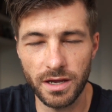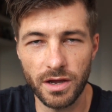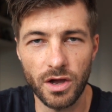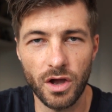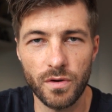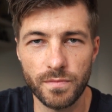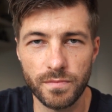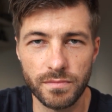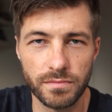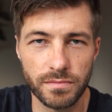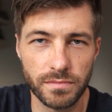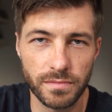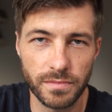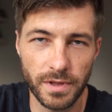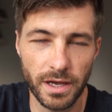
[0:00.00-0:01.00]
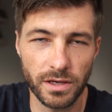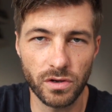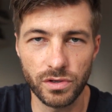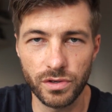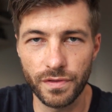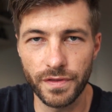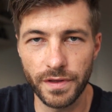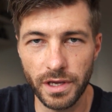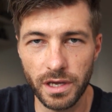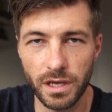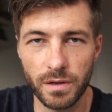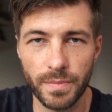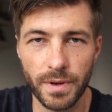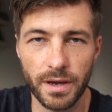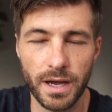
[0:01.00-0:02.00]
I hope that got you thinking
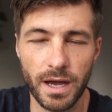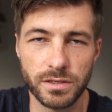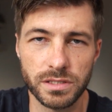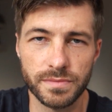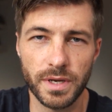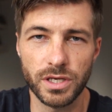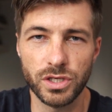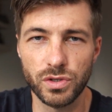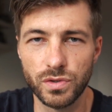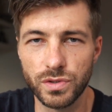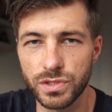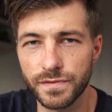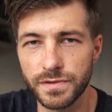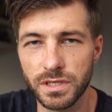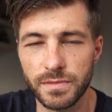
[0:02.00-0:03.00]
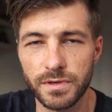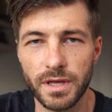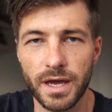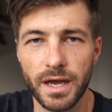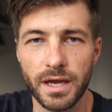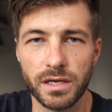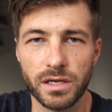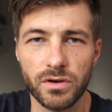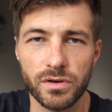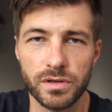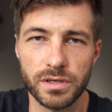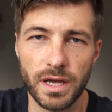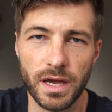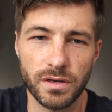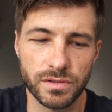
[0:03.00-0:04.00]
about how to make use of some of that anger,
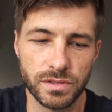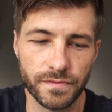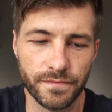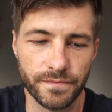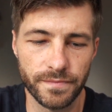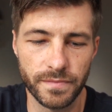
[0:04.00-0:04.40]
and how to,